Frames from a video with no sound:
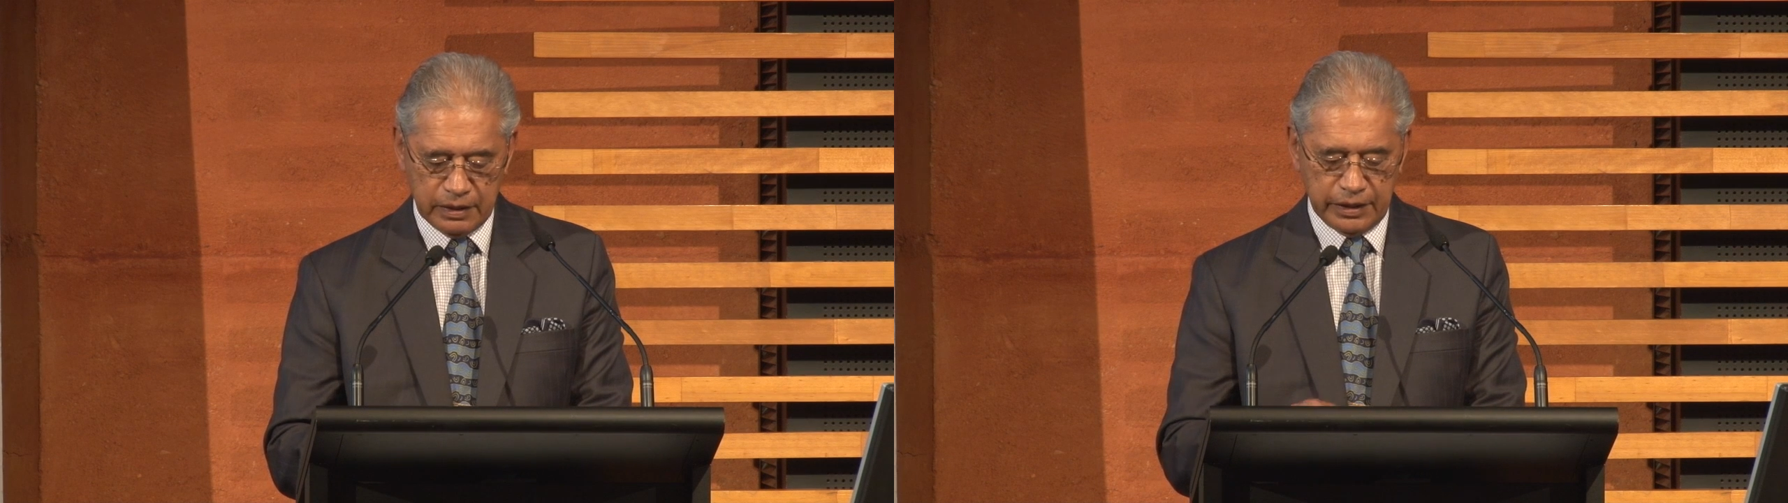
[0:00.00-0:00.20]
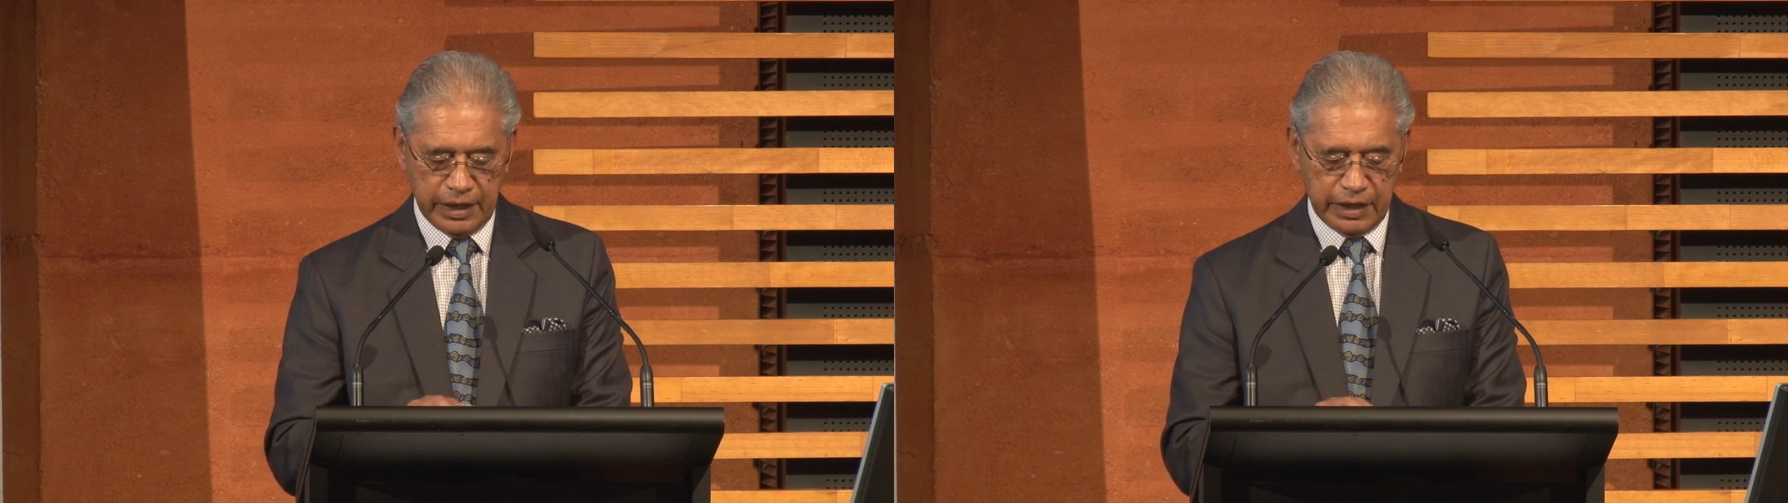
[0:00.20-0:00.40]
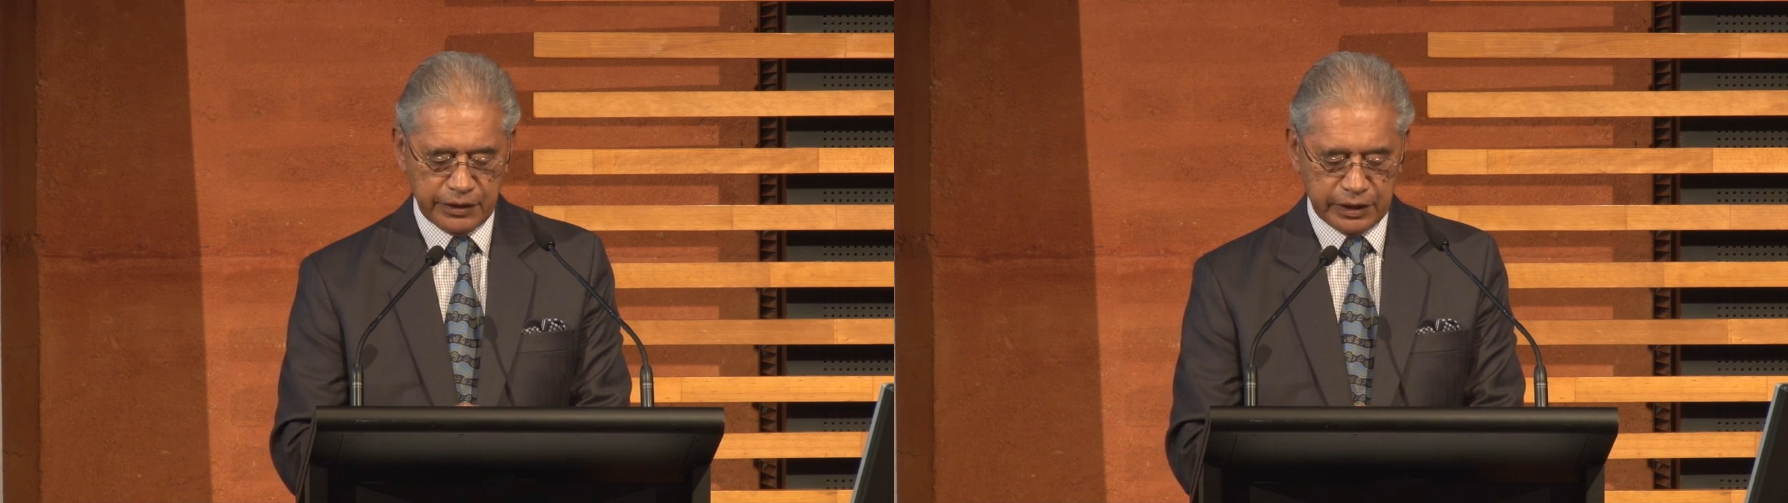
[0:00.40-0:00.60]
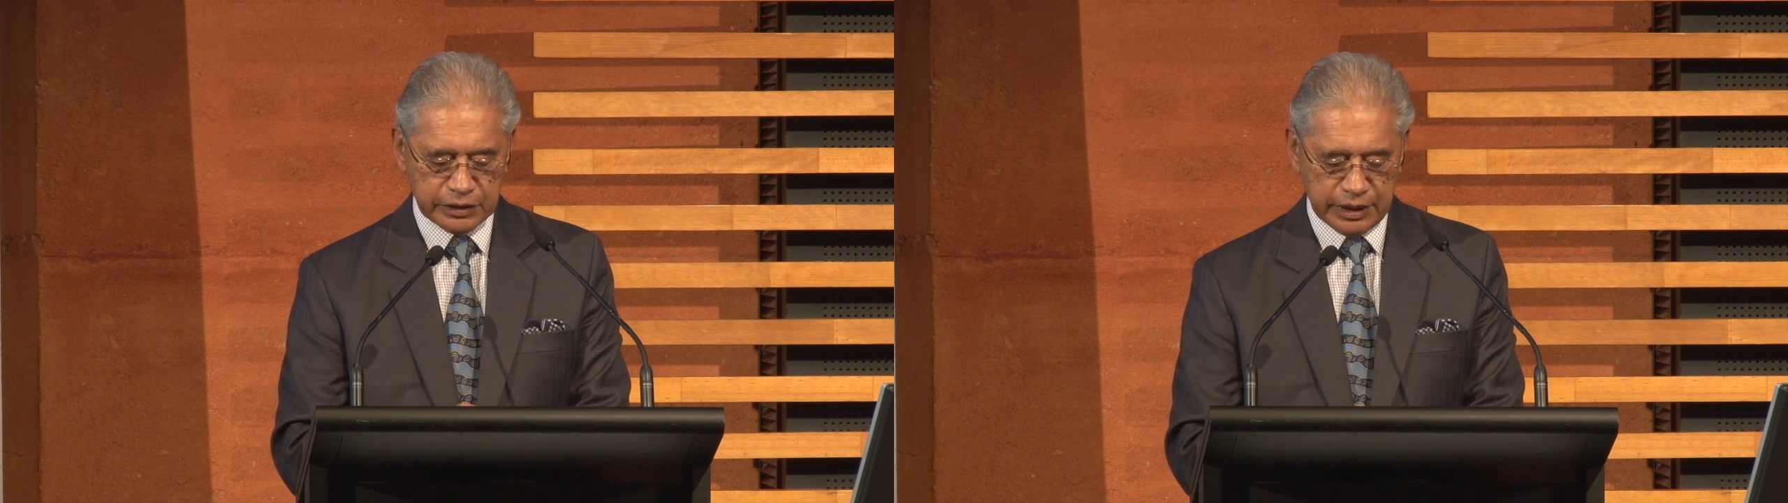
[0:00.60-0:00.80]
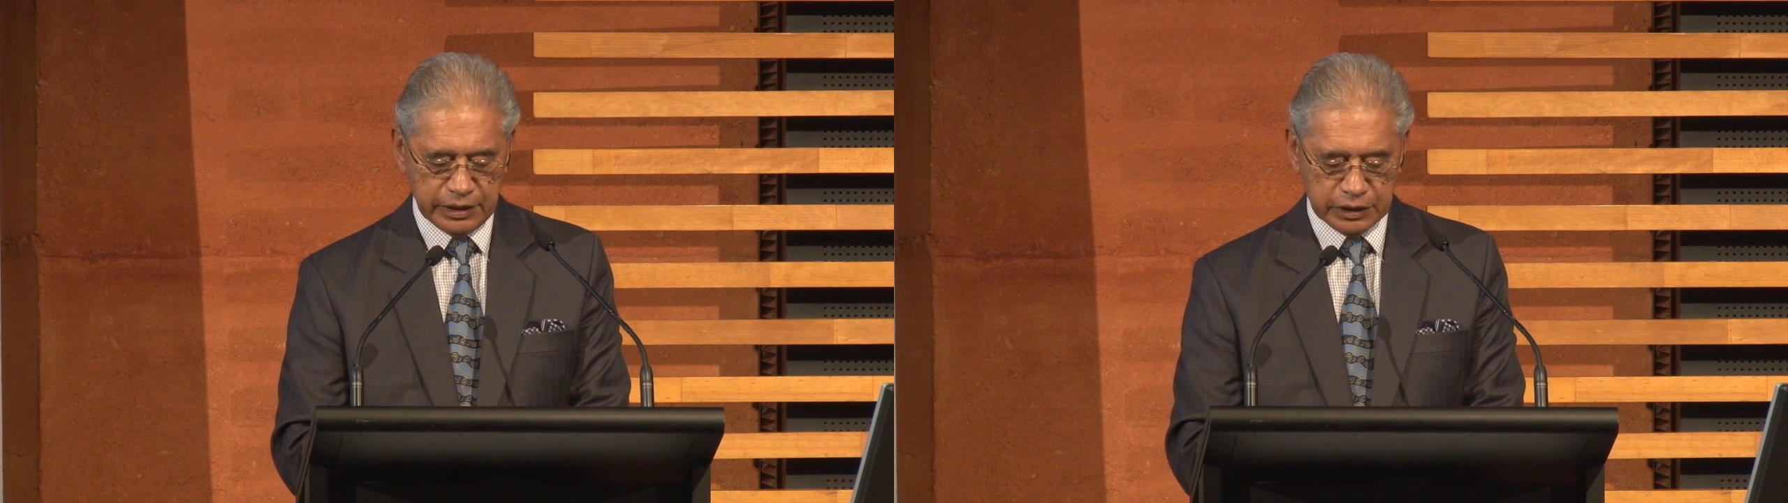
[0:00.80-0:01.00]
the
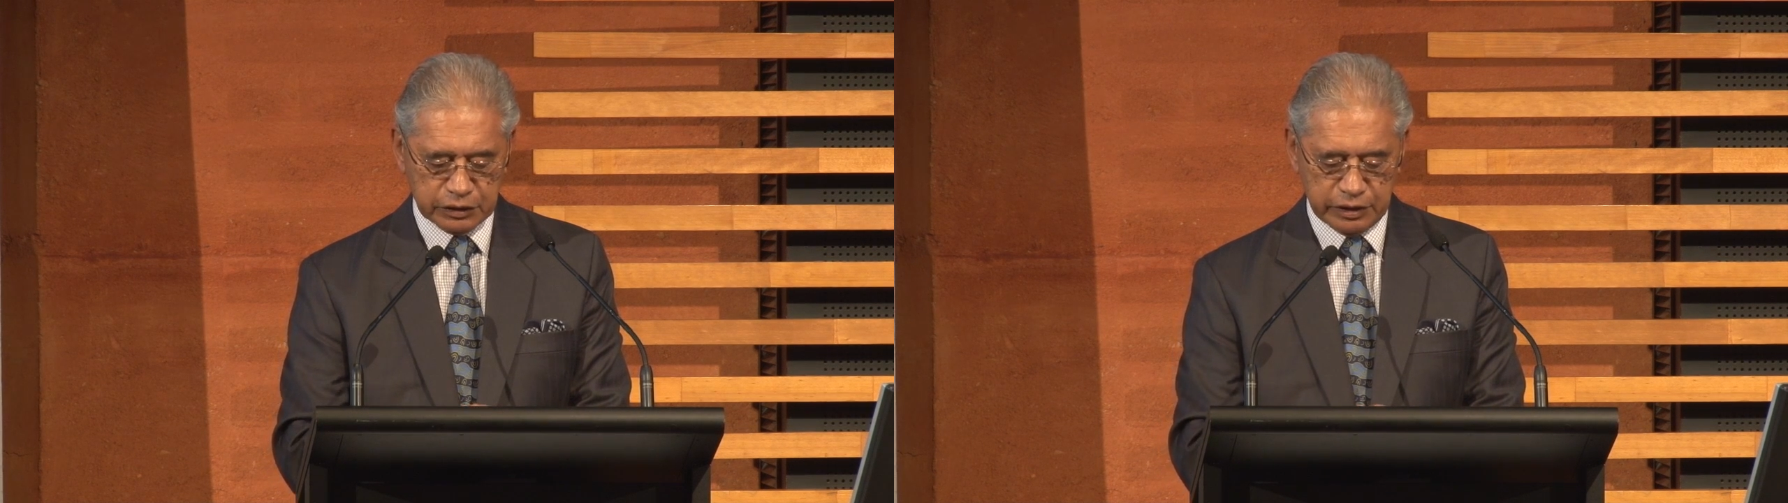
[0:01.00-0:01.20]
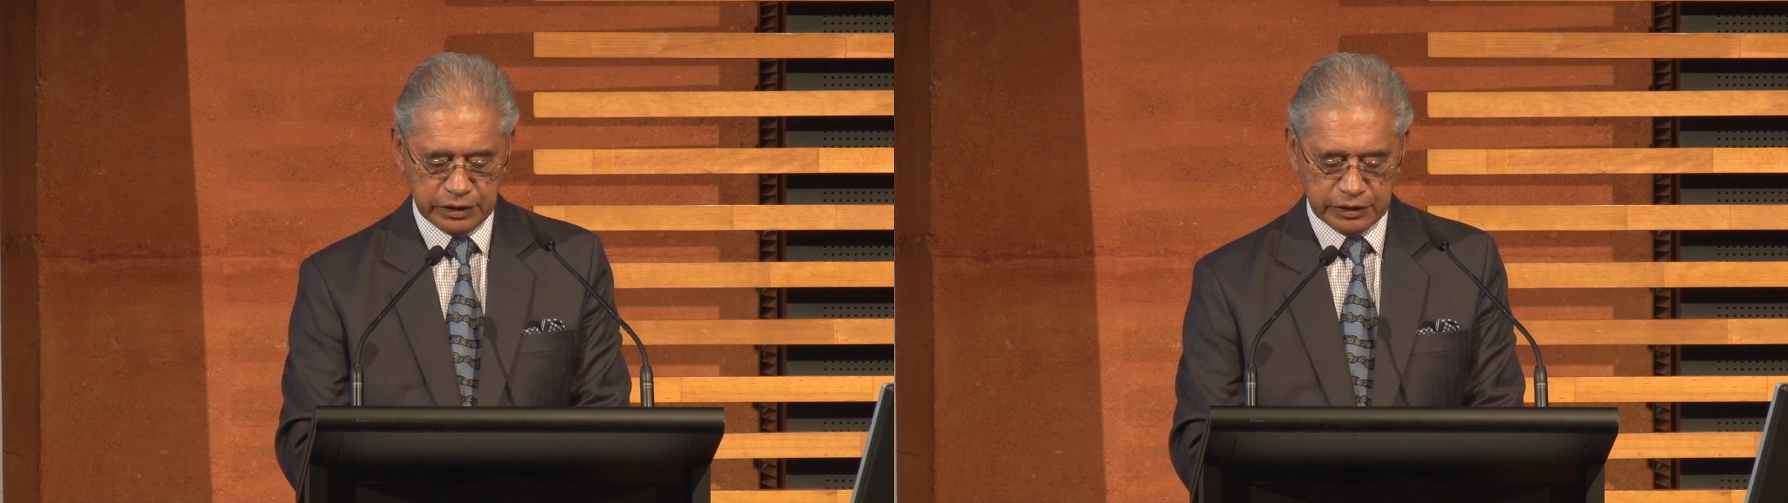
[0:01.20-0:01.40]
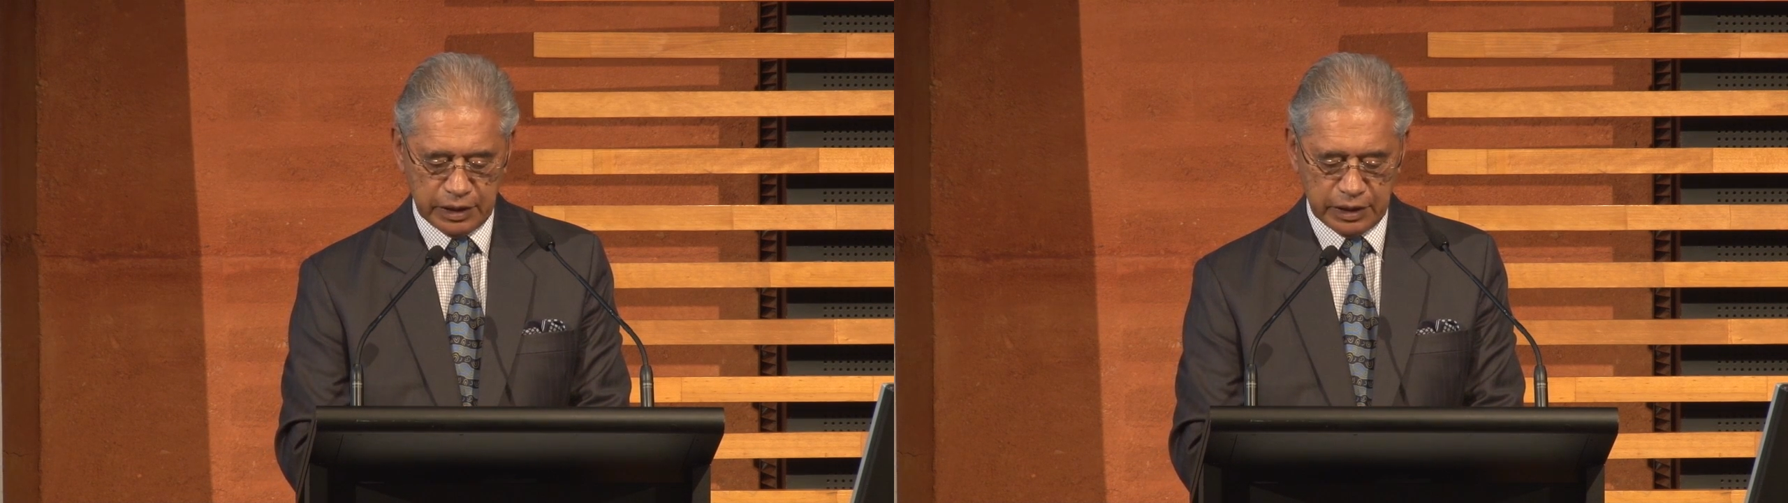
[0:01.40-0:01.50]
ethics and histories